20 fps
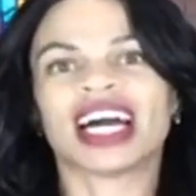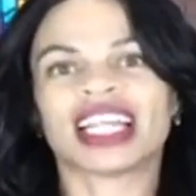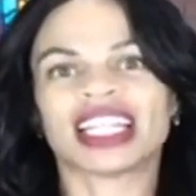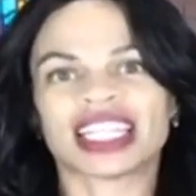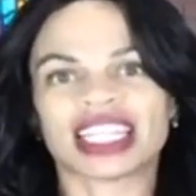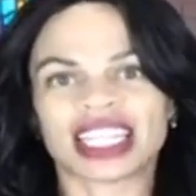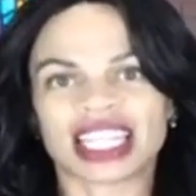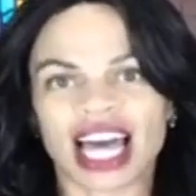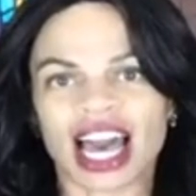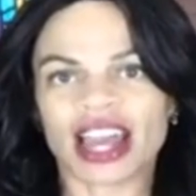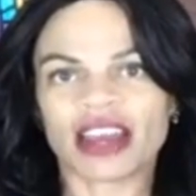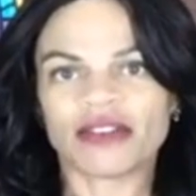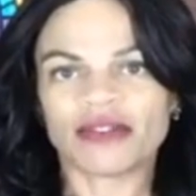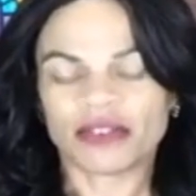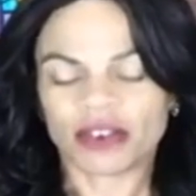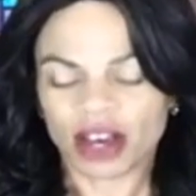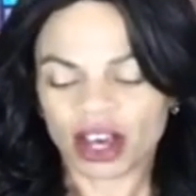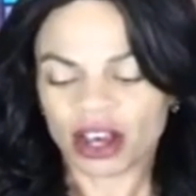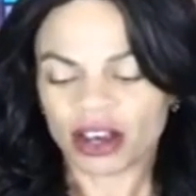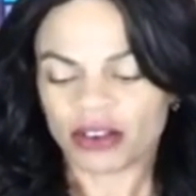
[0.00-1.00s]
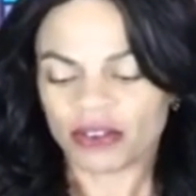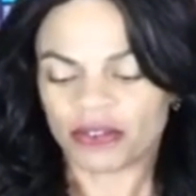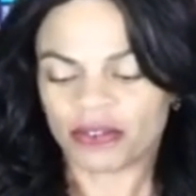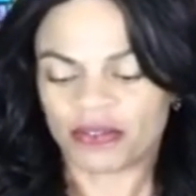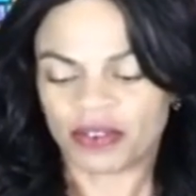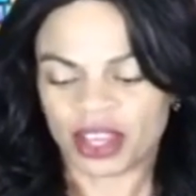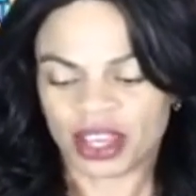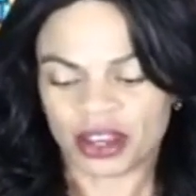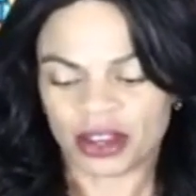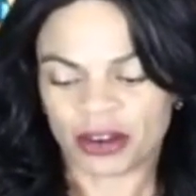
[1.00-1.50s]
a life of
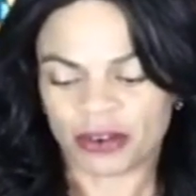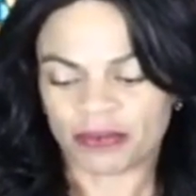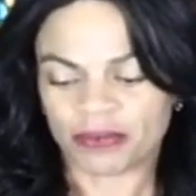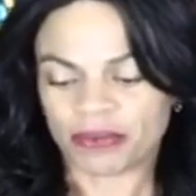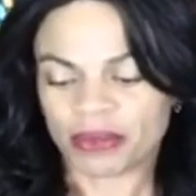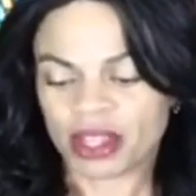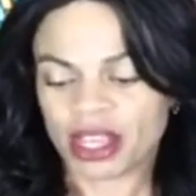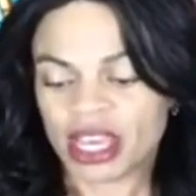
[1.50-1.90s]
fear.